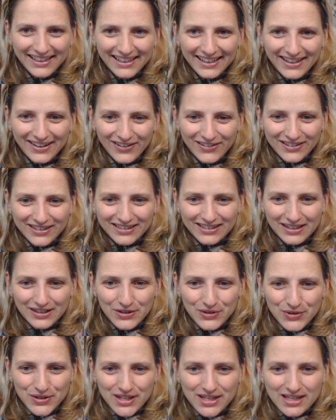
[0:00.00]
Only the
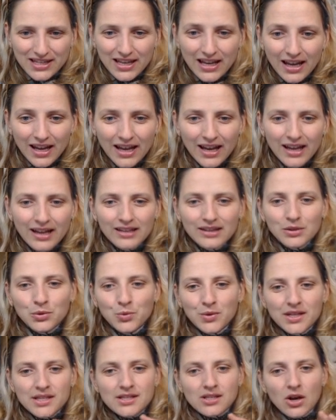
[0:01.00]
losers. The
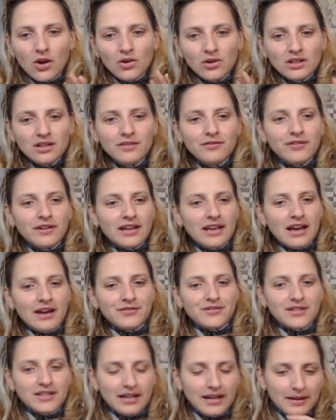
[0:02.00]
wins only if I have
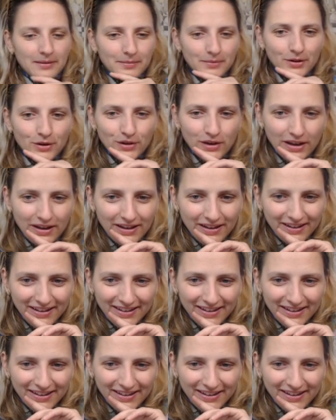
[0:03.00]
time. Okay.